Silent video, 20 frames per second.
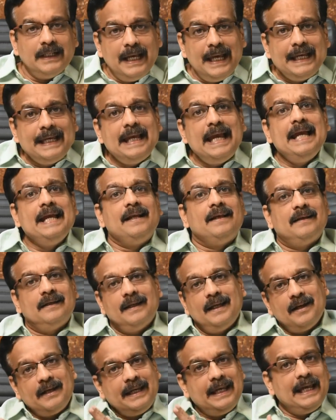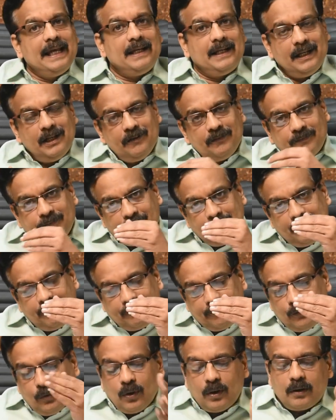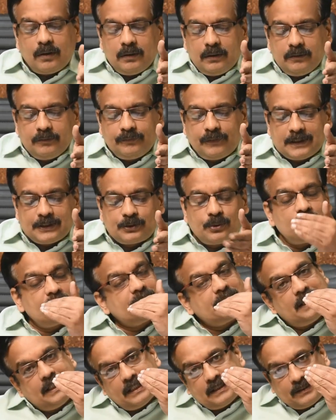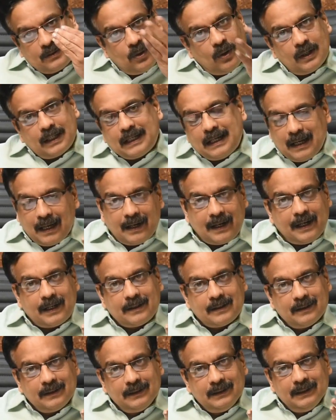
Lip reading: Again, if your first question has gone correct,